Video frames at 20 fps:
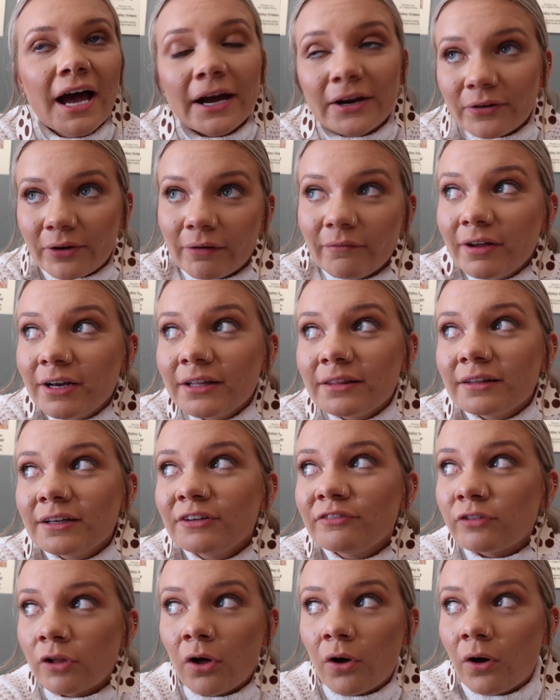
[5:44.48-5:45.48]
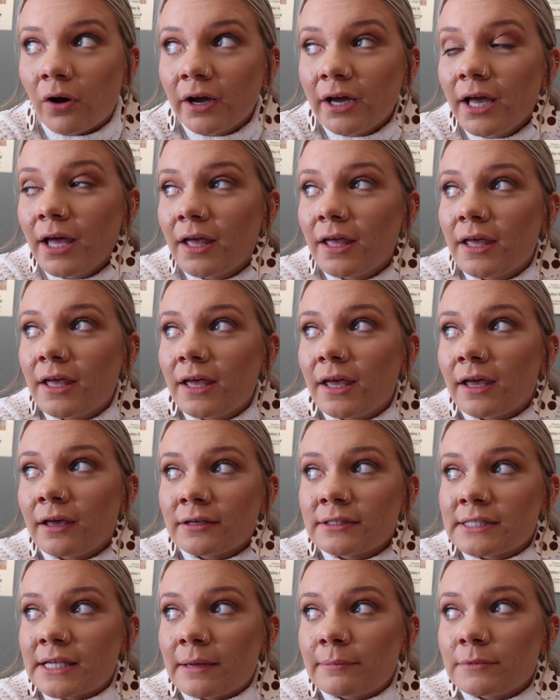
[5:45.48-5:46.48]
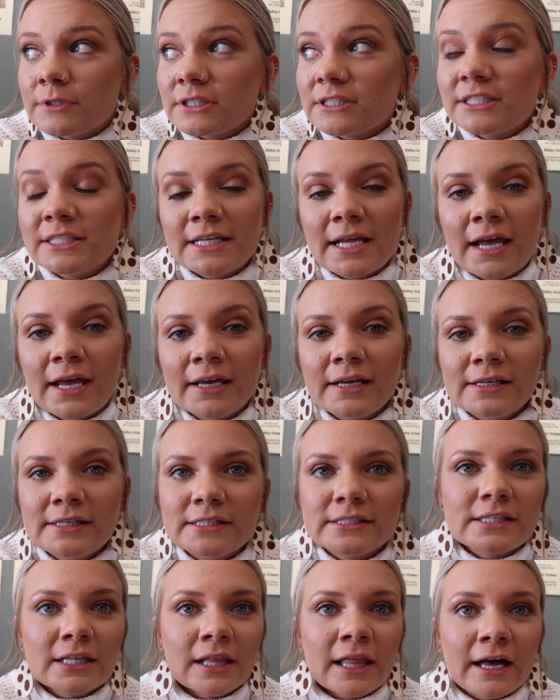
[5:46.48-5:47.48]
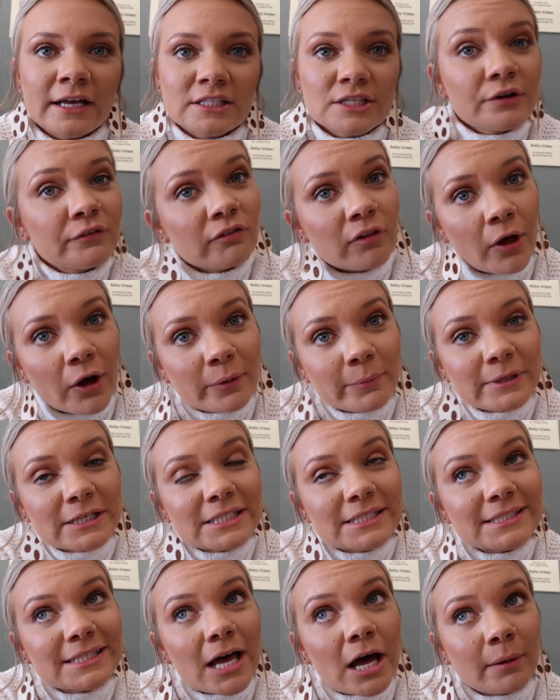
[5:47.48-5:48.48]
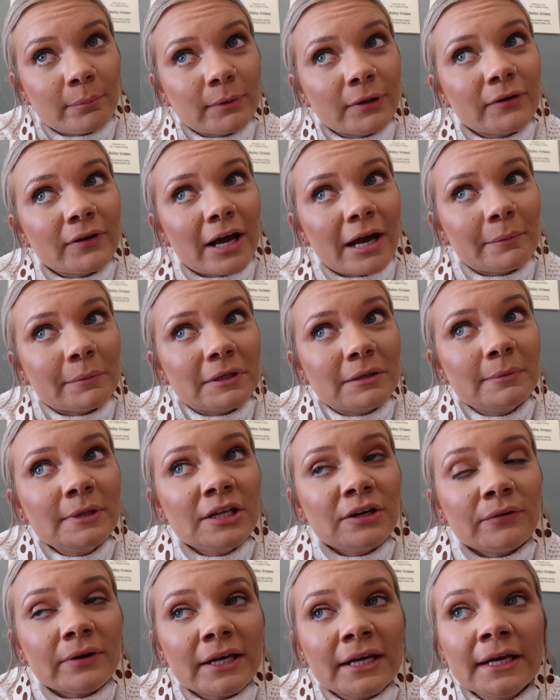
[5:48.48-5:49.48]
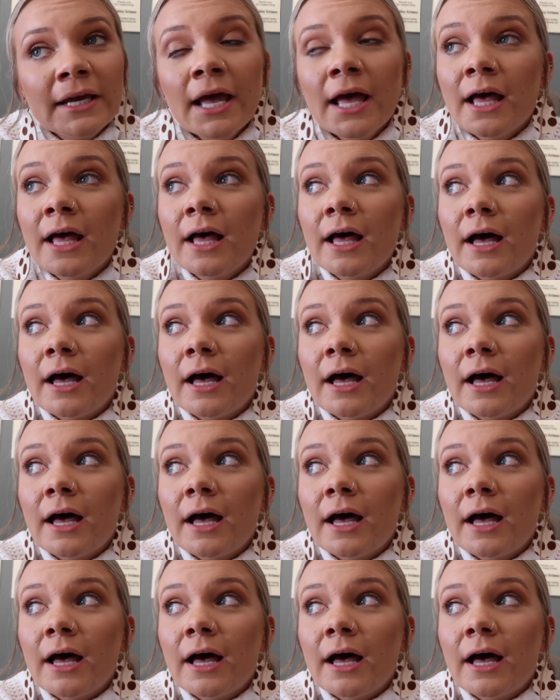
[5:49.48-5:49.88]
I don't have anything to vlog except today is the last Vlogmas upload I'm going to be doing.